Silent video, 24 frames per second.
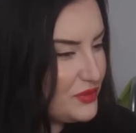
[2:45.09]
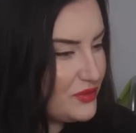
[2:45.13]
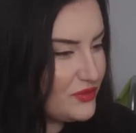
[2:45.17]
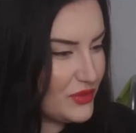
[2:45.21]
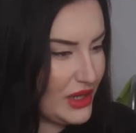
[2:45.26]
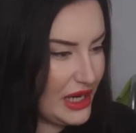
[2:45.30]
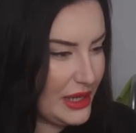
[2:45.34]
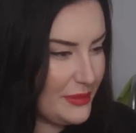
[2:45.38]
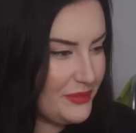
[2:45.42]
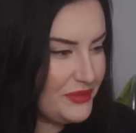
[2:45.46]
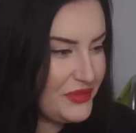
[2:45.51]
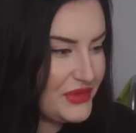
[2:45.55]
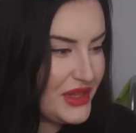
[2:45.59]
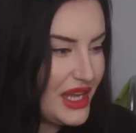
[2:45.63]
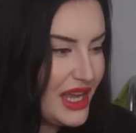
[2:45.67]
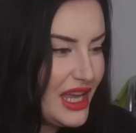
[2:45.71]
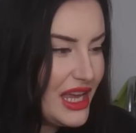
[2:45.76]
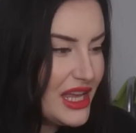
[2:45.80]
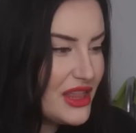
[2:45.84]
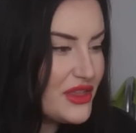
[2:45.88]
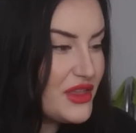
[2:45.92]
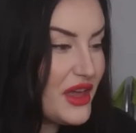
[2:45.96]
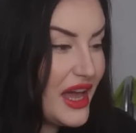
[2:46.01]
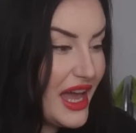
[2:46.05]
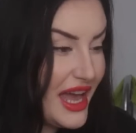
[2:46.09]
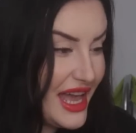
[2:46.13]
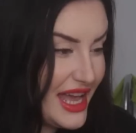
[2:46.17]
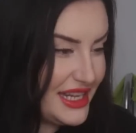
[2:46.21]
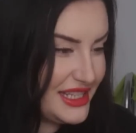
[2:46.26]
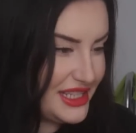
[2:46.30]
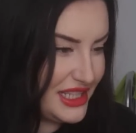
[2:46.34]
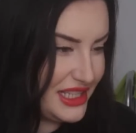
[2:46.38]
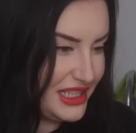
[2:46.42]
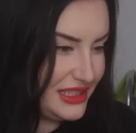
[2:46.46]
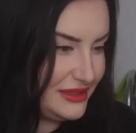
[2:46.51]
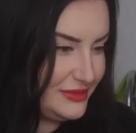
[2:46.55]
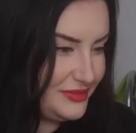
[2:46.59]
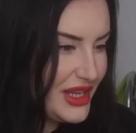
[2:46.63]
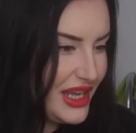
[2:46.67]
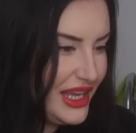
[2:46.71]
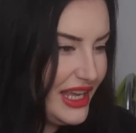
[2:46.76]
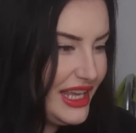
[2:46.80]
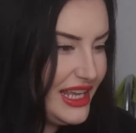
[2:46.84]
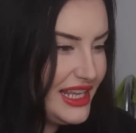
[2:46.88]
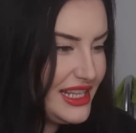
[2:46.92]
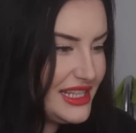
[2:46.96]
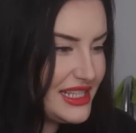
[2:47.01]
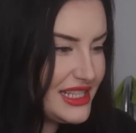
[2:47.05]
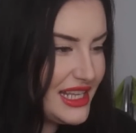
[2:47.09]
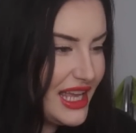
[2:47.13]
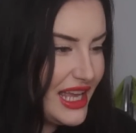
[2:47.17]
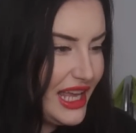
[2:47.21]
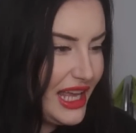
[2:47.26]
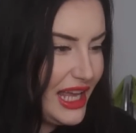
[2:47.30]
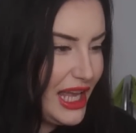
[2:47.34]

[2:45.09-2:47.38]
Right. The header is